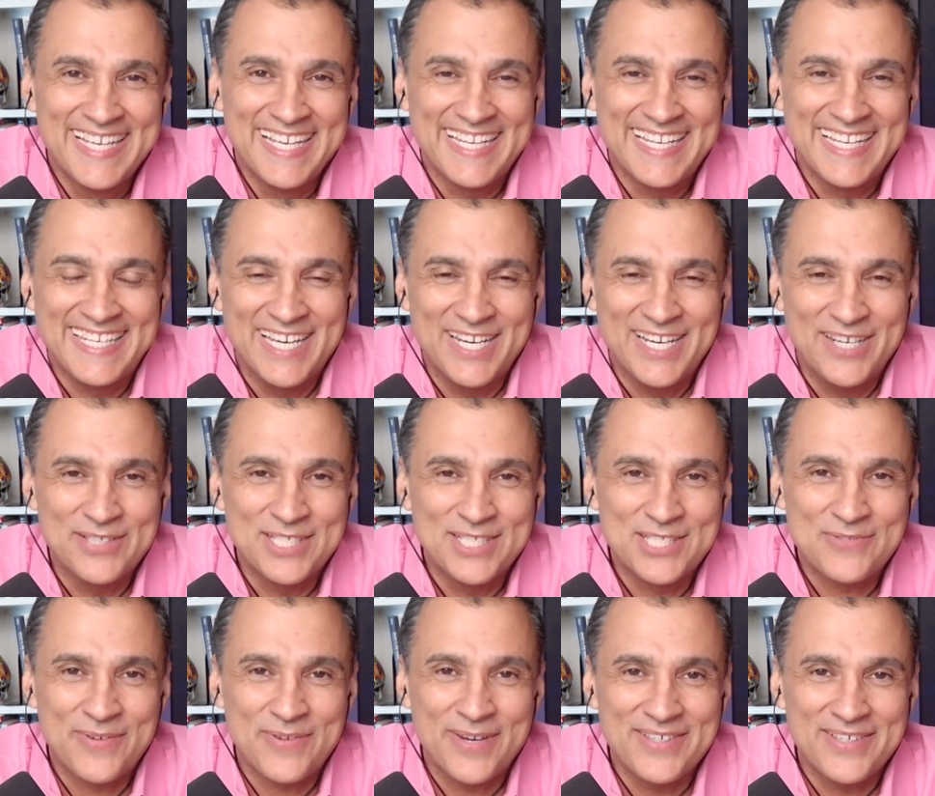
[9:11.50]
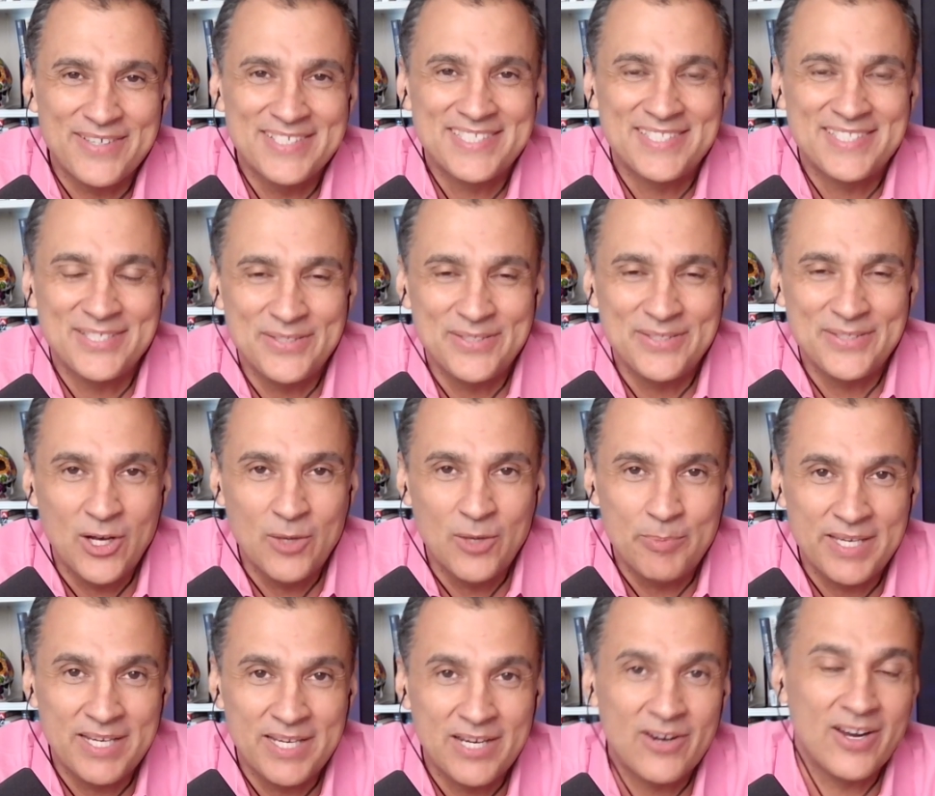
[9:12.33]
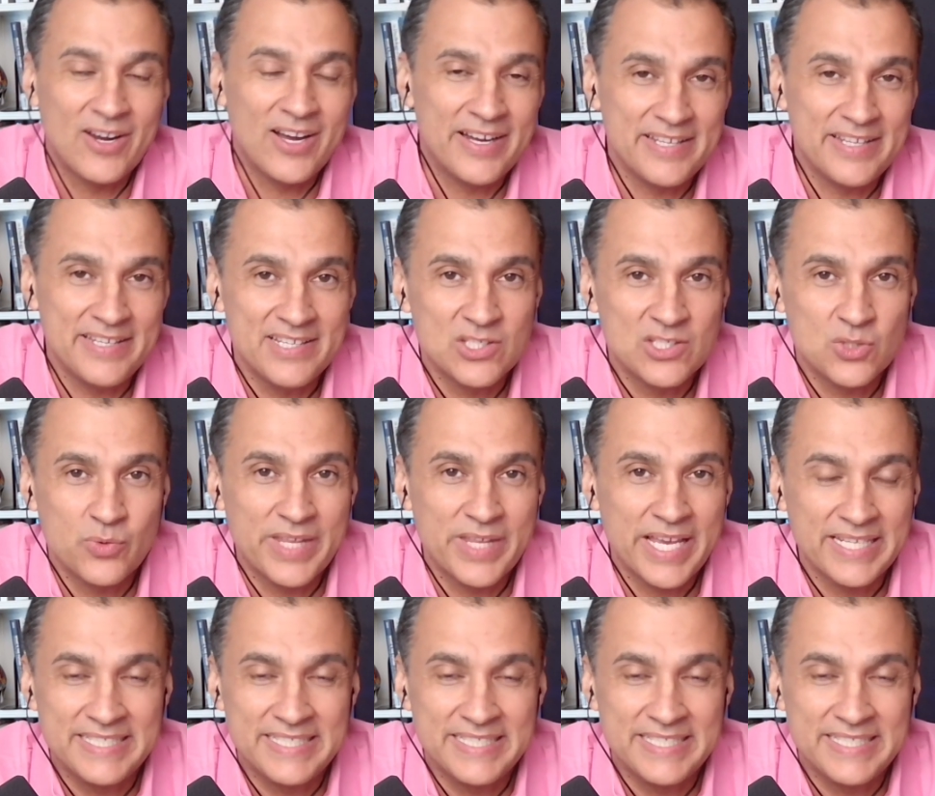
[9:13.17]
Now, as far as to helping our audience with